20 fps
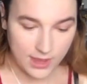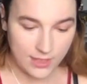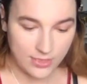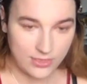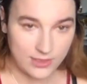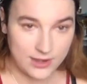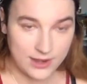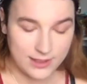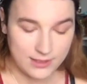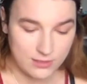And
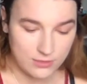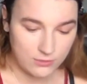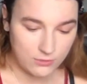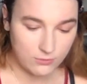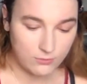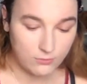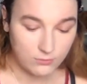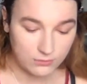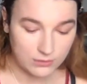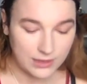then I
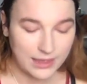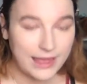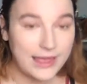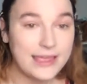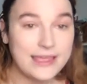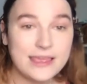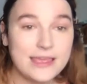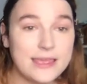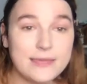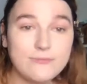do, I
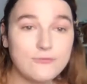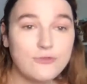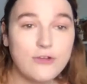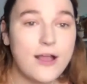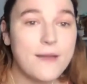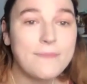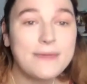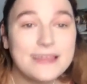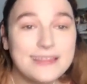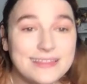keep
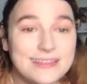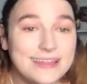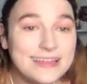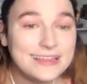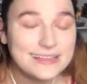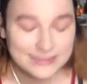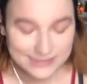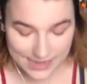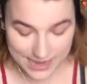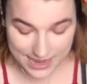dropping
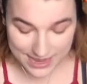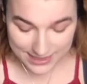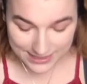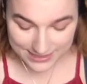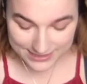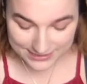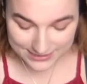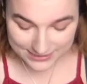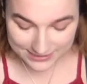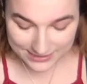things.
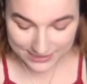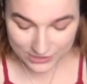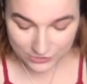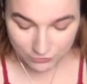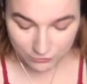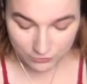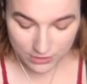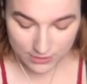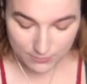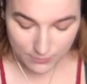This is the
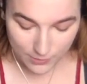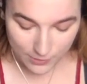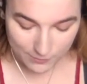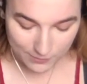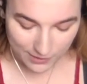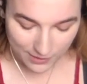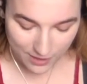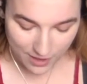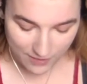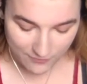Dream
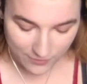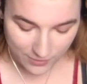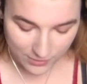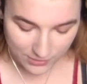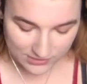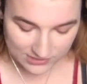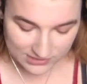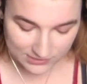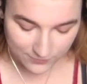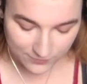Urban cover.
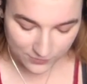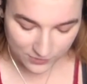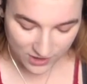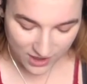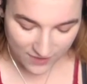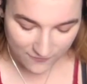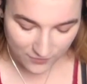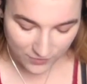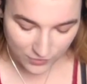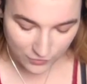This is a full
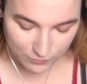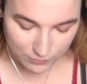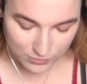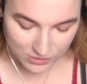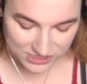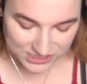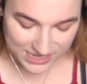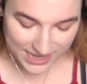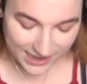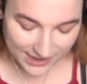coverage
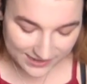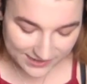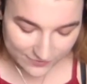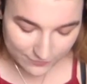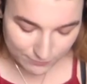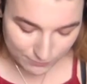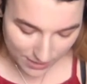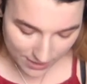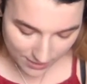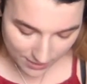protective
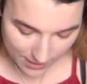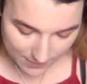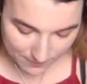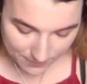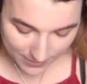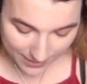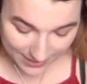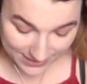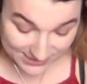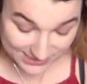makeup
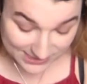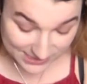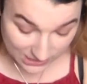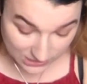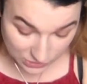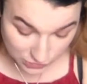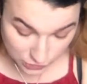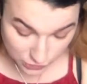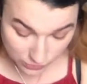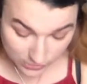
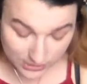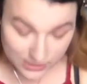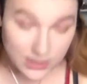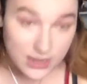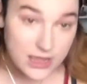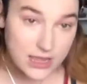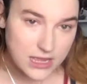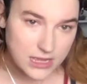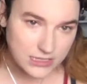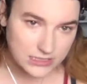sunscreen,
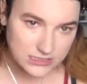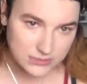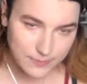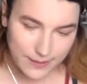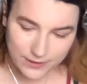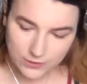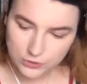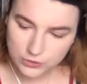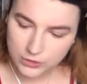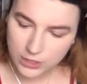
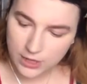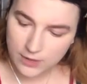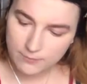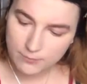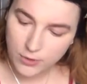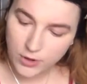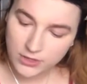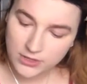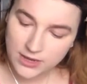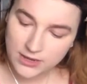spectrum, uh,
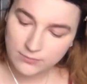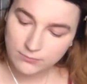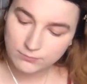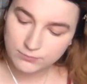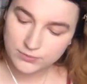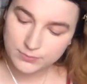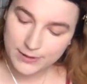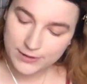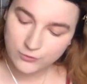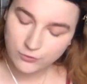broad
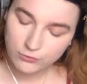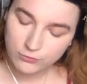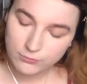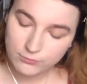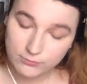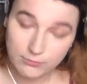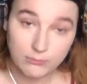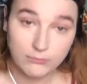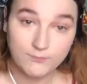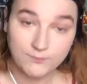
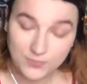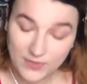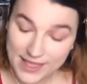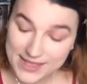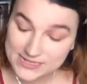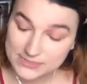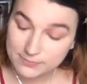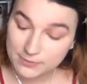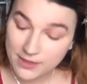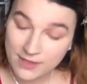spectrum
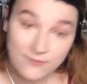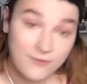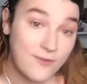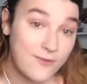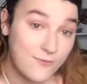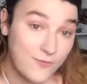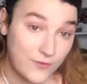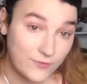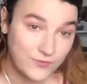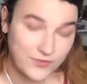SPF
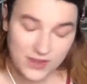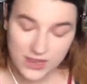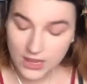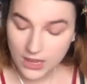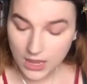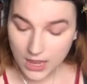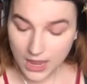50.